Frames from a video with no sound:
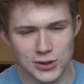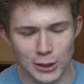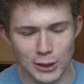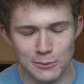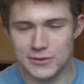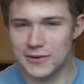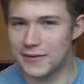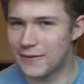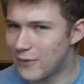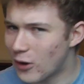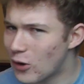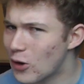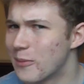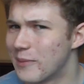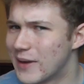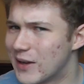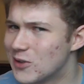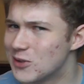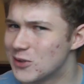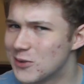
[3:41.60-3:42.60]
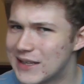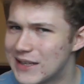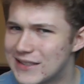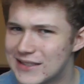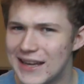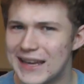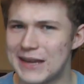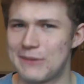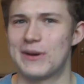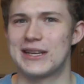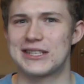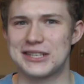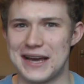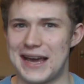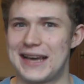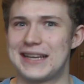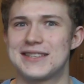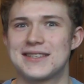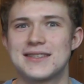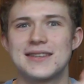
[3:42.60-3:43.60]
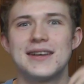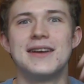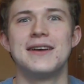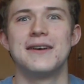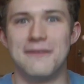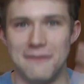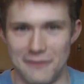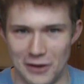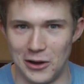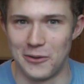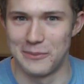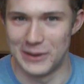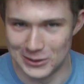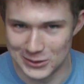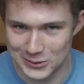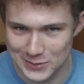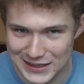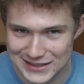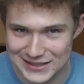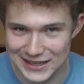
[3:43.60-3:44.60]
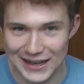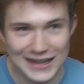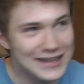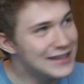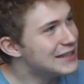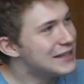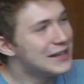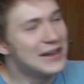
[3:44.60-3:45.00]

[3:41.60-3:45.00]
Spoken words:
don't follow me on Twitter, in which case follow me on Twitter,